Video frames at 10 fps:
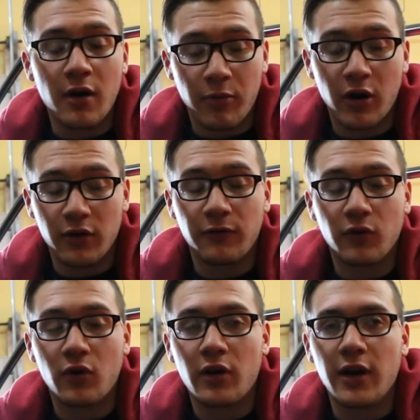part of the
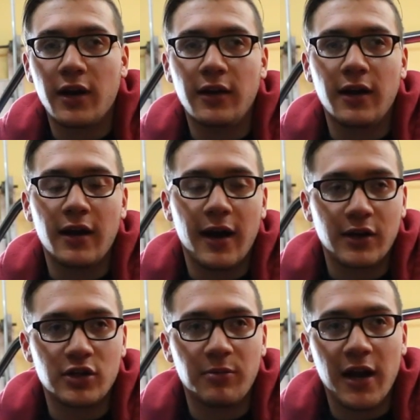floor in, and then
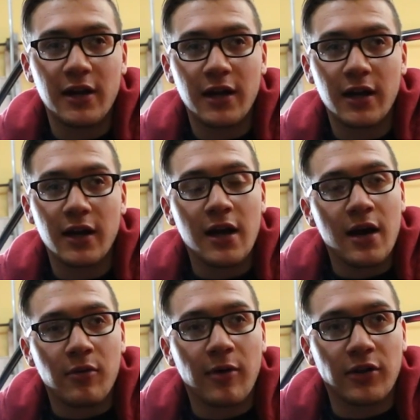actually painting it.
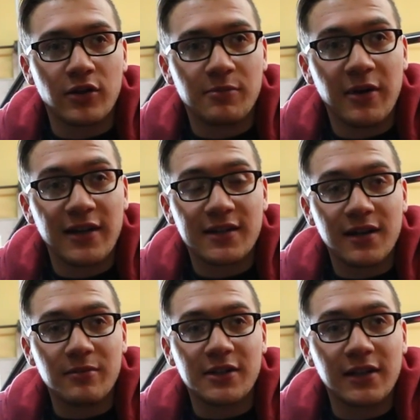But there's been
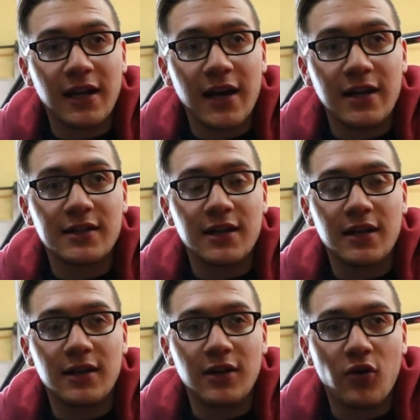some delays
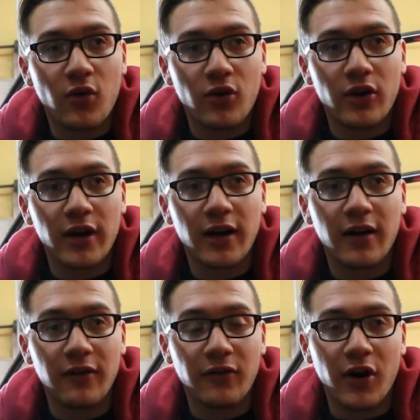in the ordering
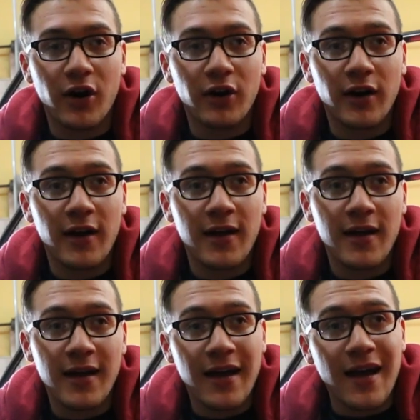of our
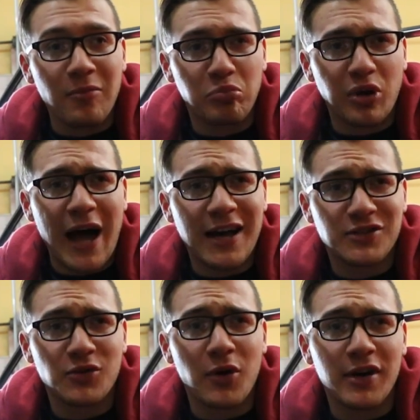
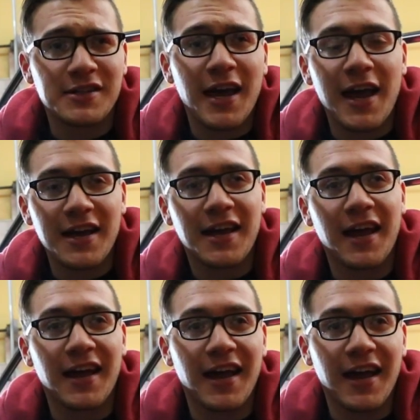Blastoise,
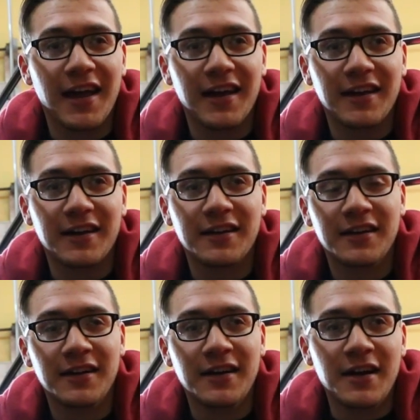aka
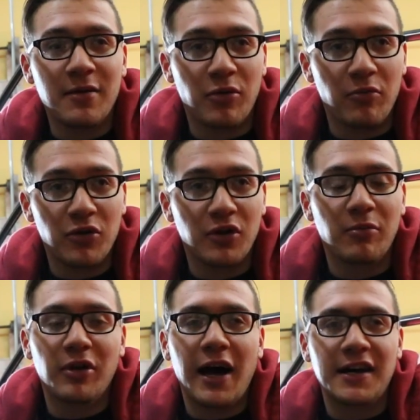Bermuda
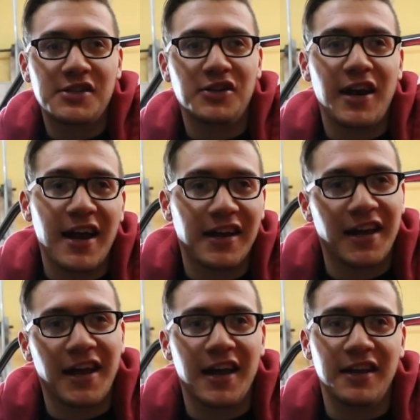Blaster,
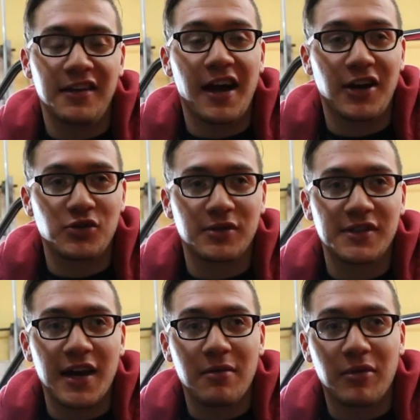aka the actual
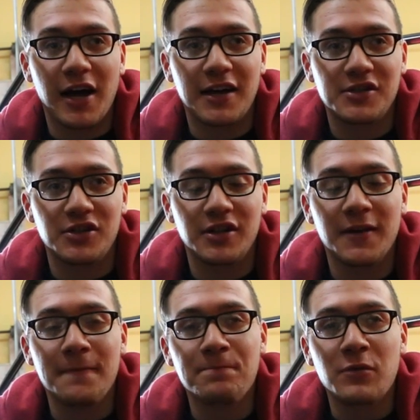Sand Blaster
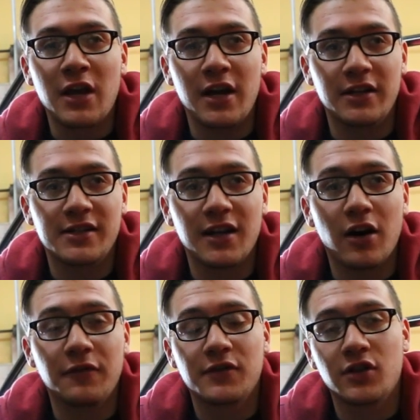
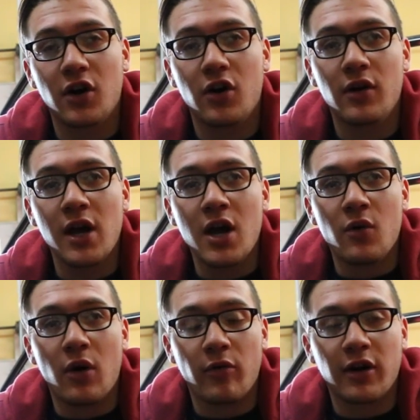itself. So
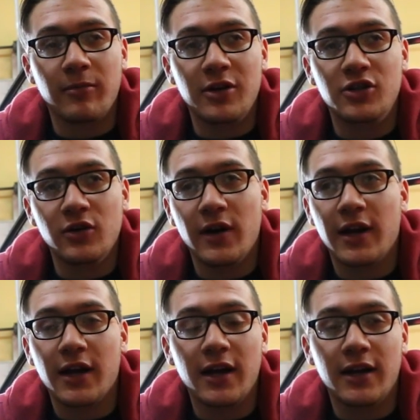what we're going to be
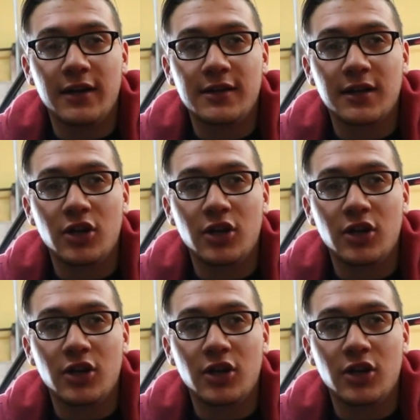doing is